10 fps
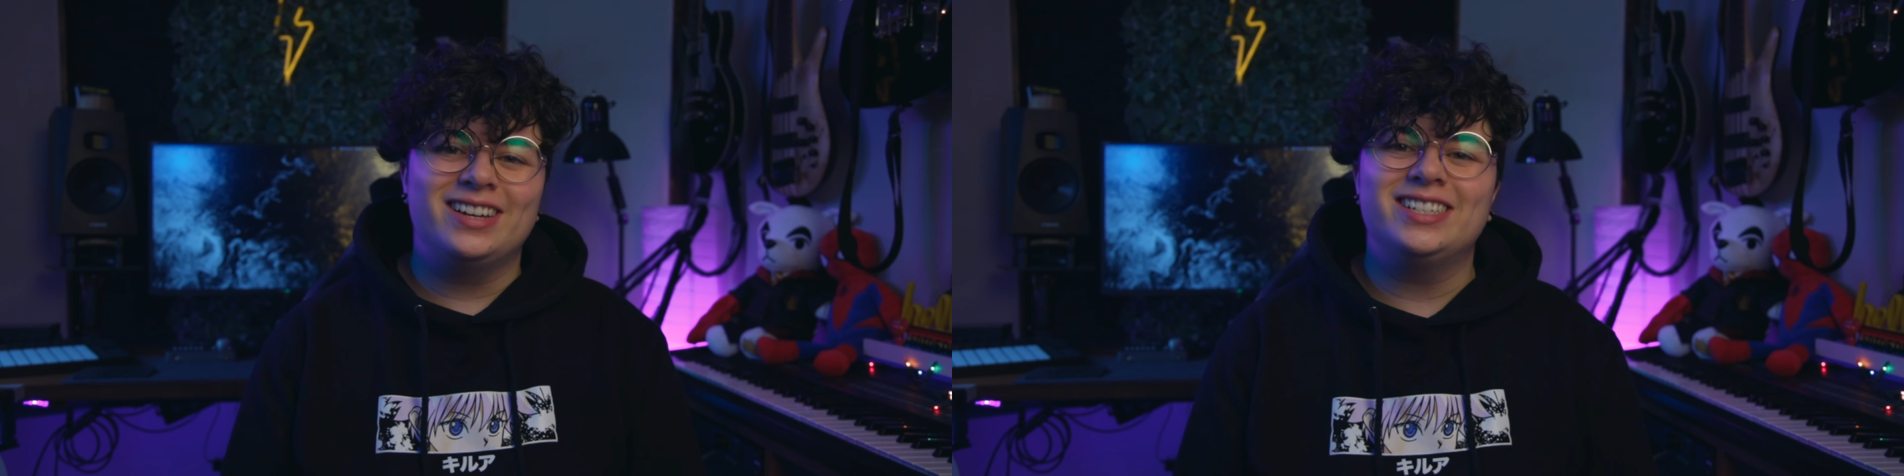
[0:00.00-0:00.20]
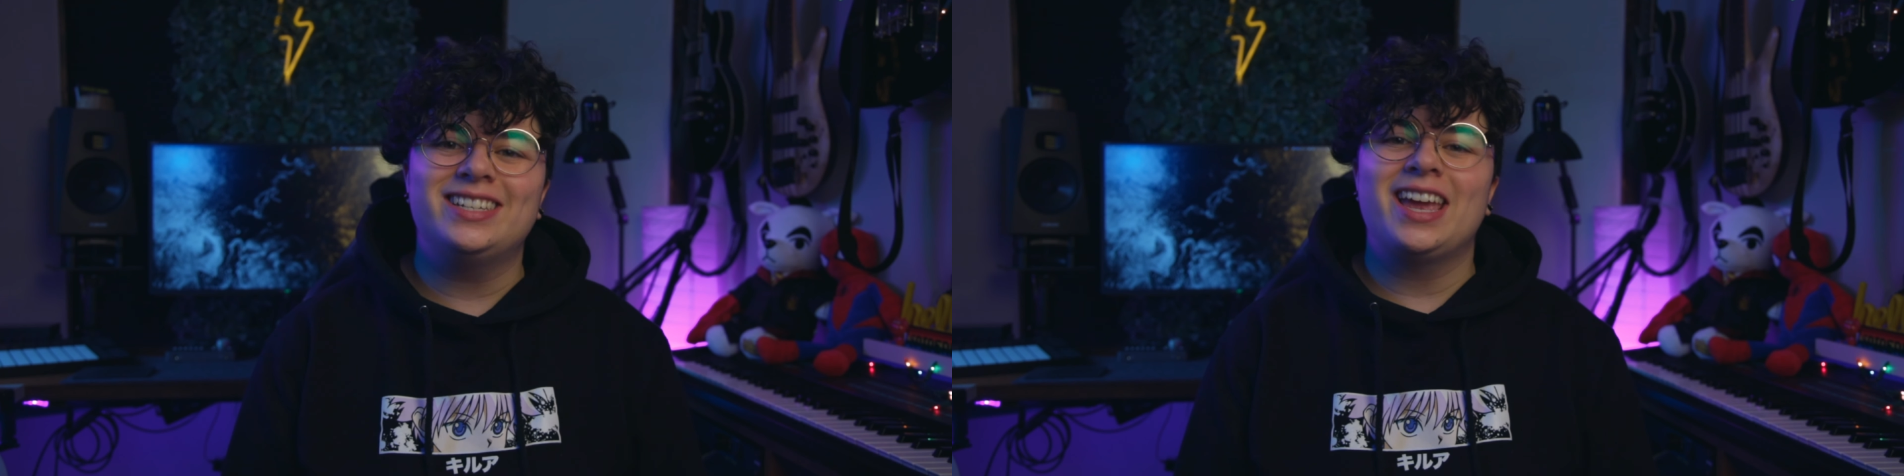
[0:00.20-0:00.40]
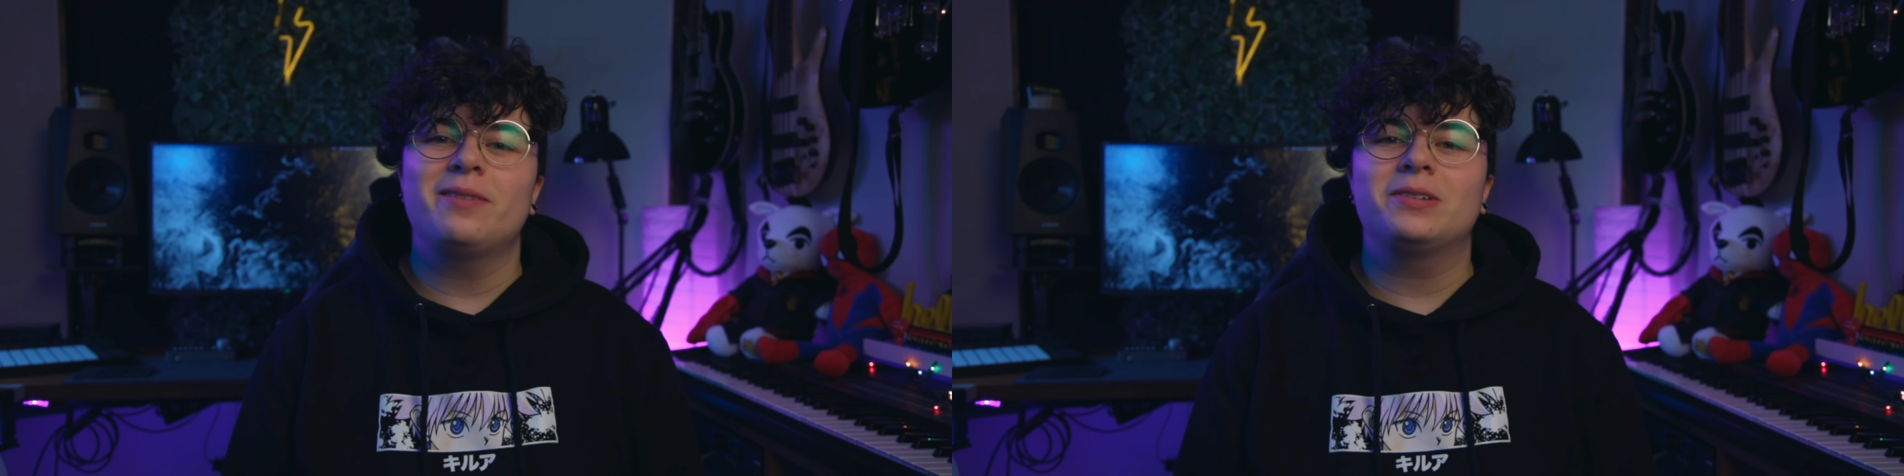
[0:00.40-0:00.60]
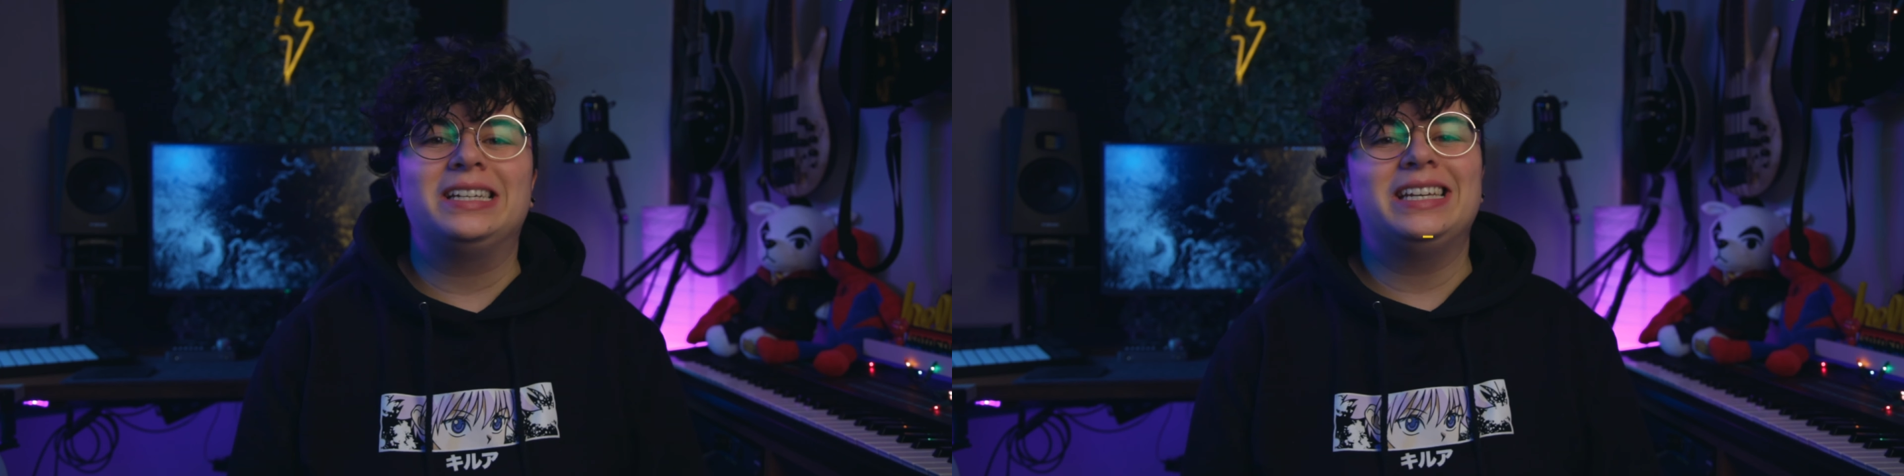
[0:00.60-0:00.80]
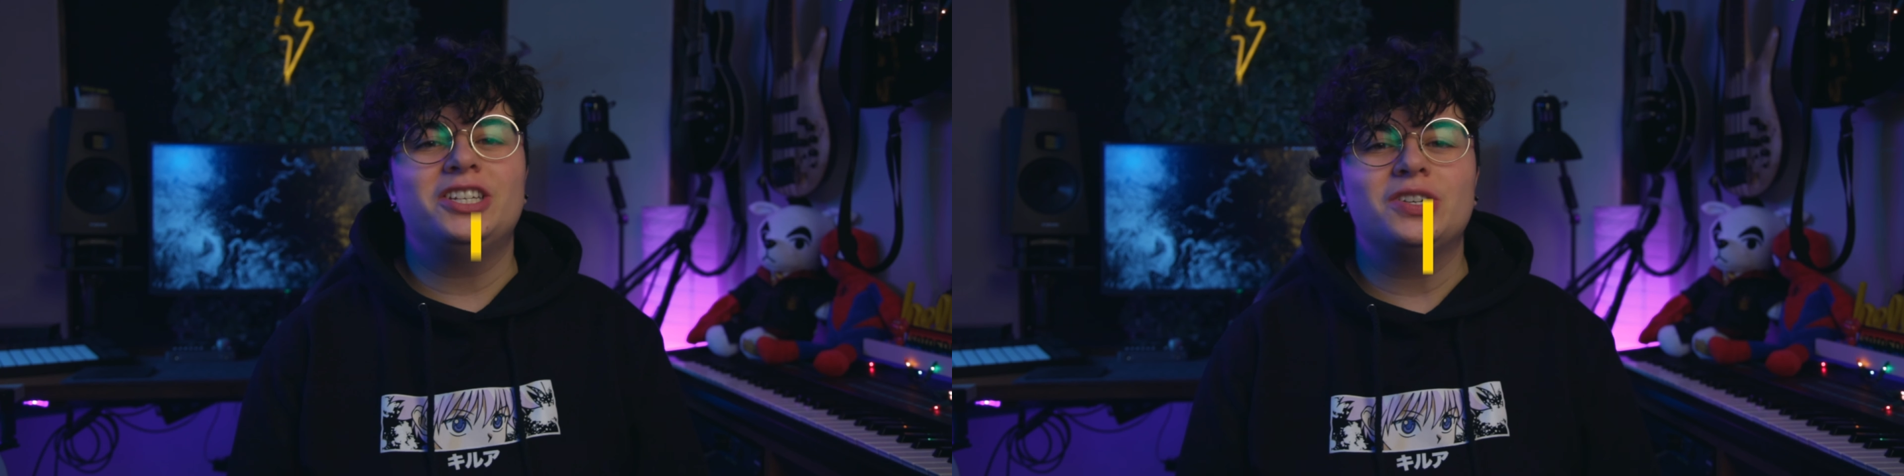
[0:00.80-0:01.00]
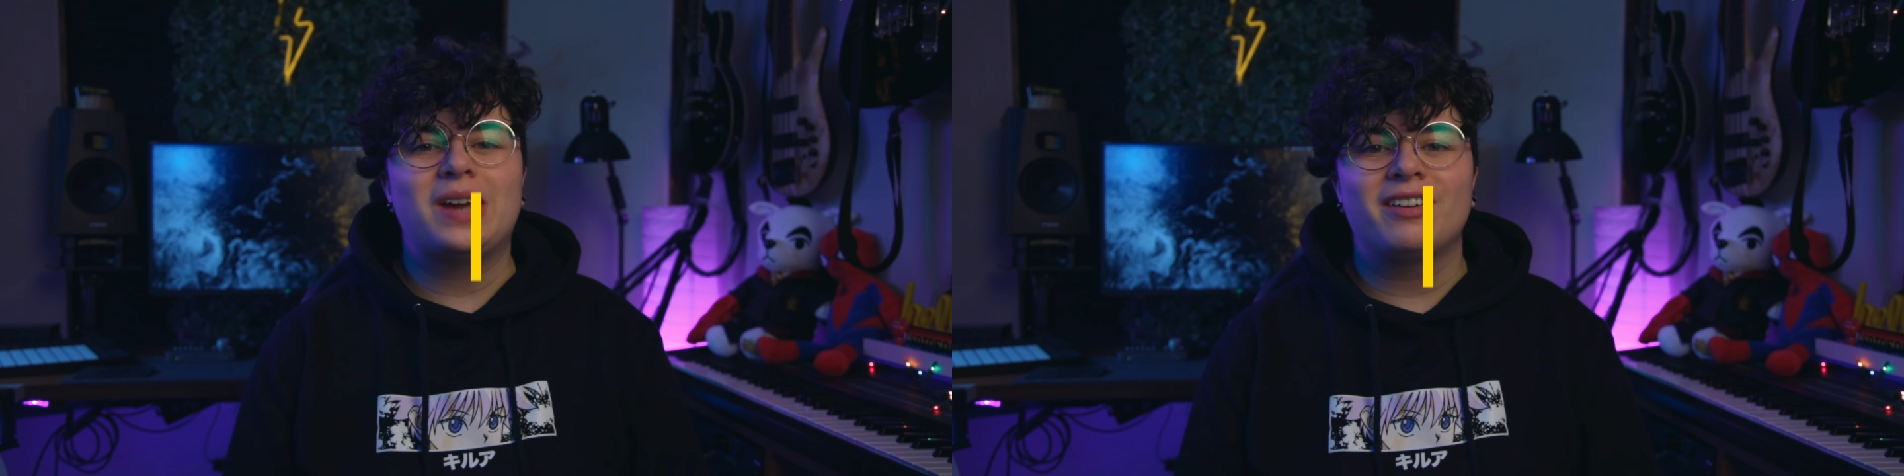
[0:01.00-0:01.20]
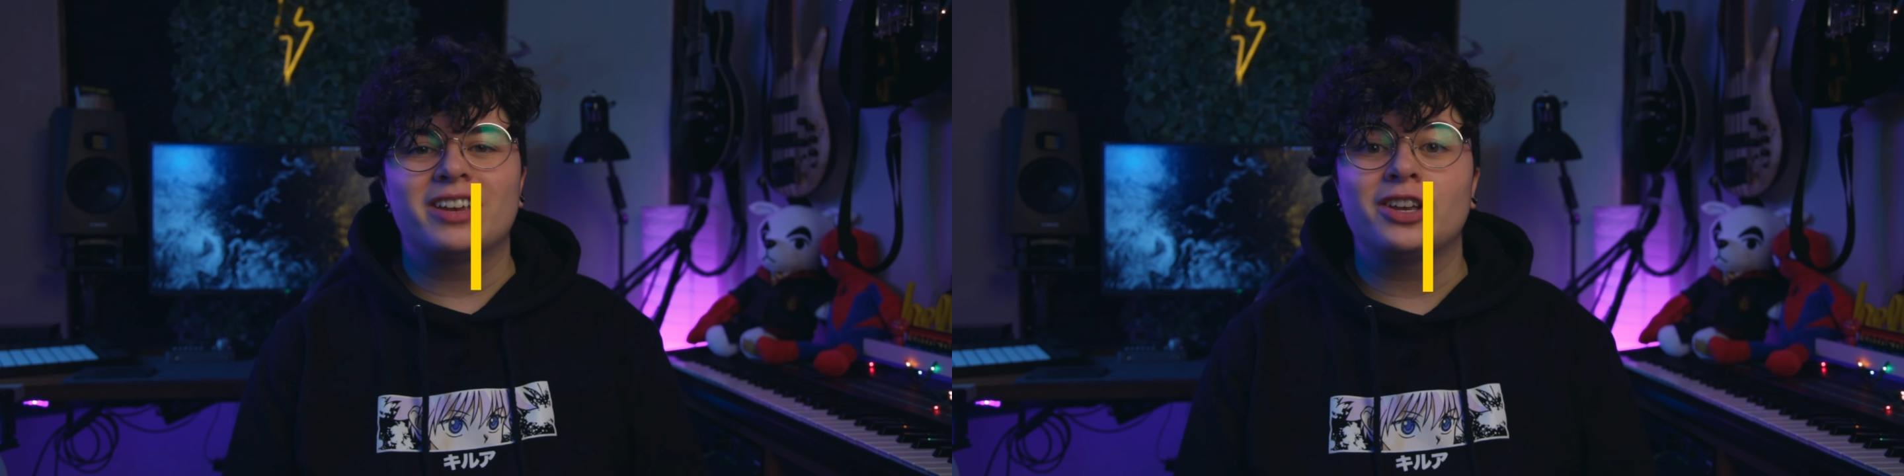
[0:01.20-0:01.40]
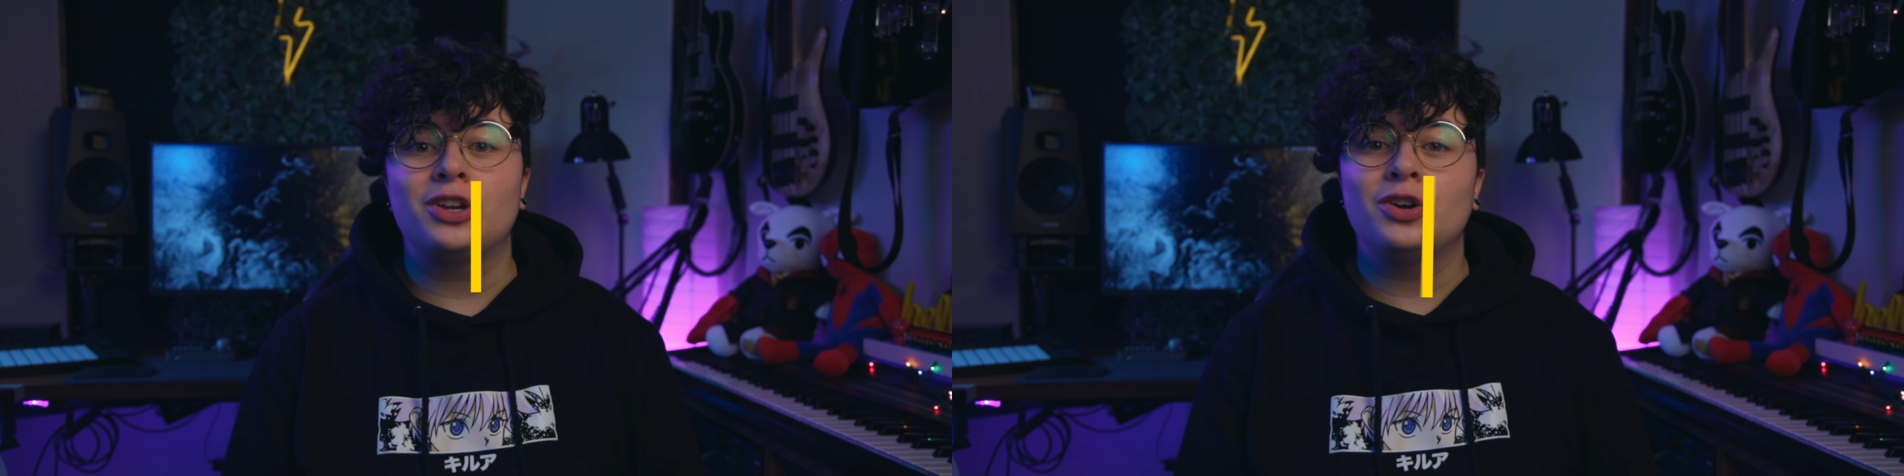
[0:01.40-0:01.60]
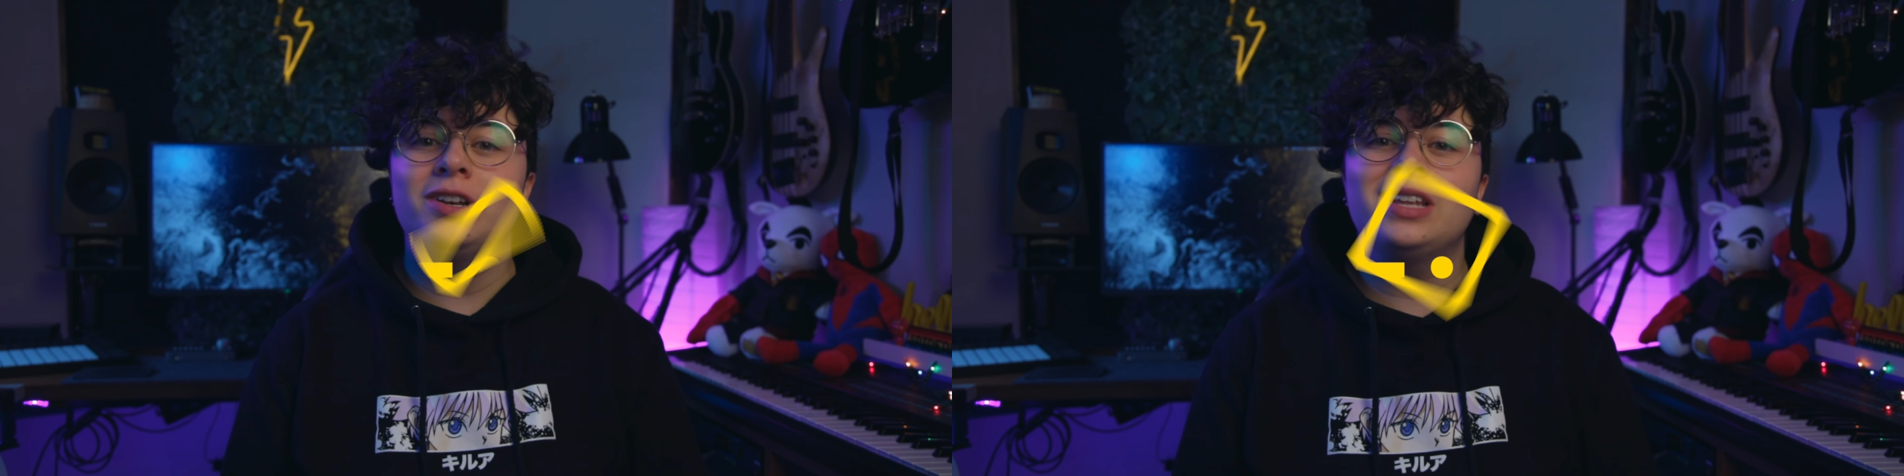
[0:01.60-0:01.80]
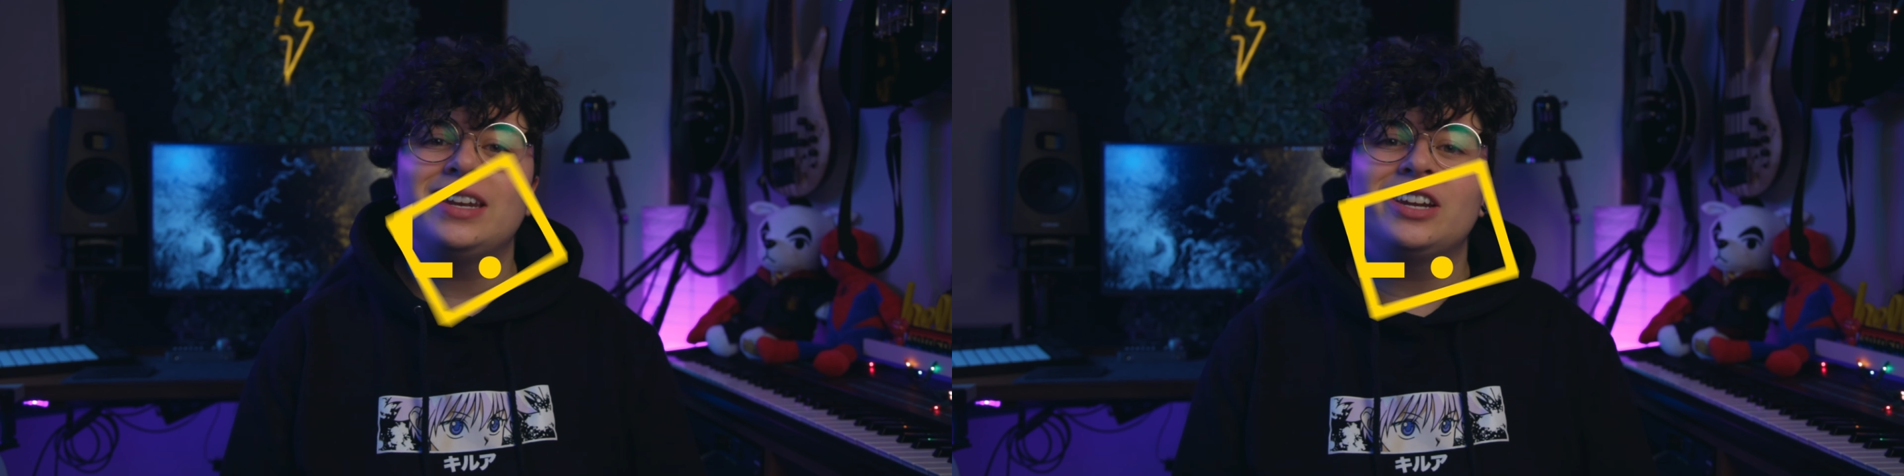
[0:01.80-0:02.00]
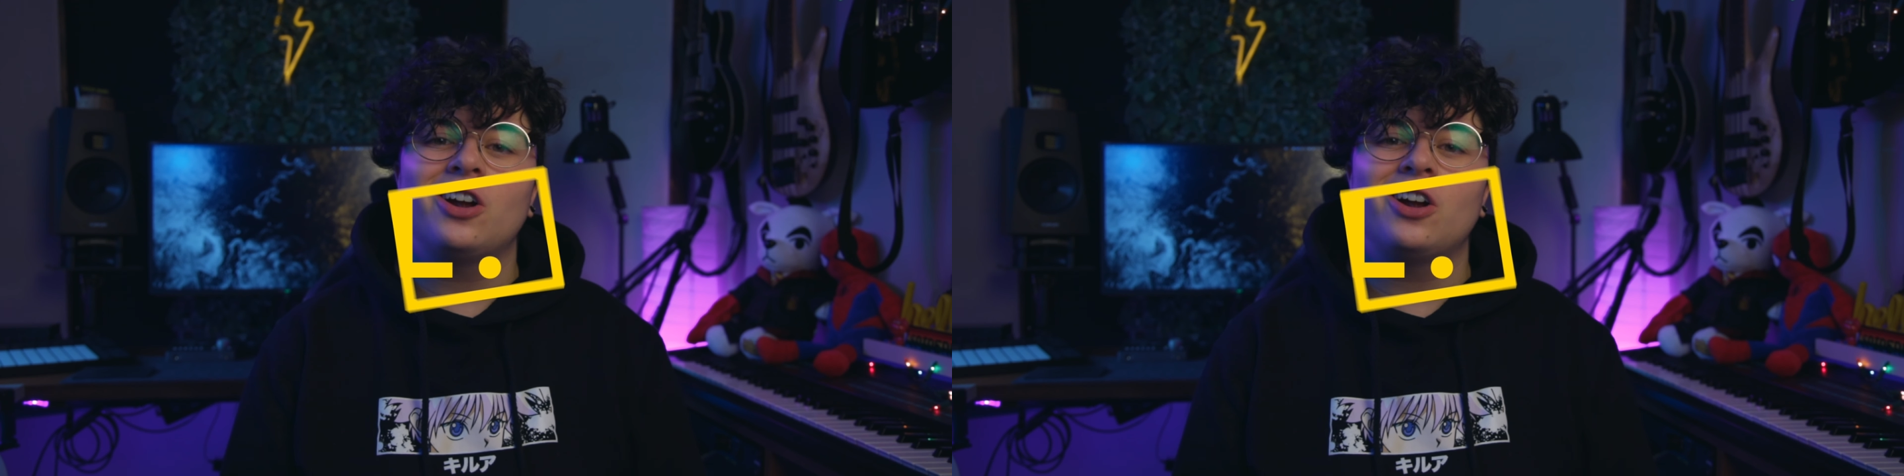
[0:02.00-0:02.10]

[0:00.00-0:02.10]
and today I'm going to teach you how to get good lighting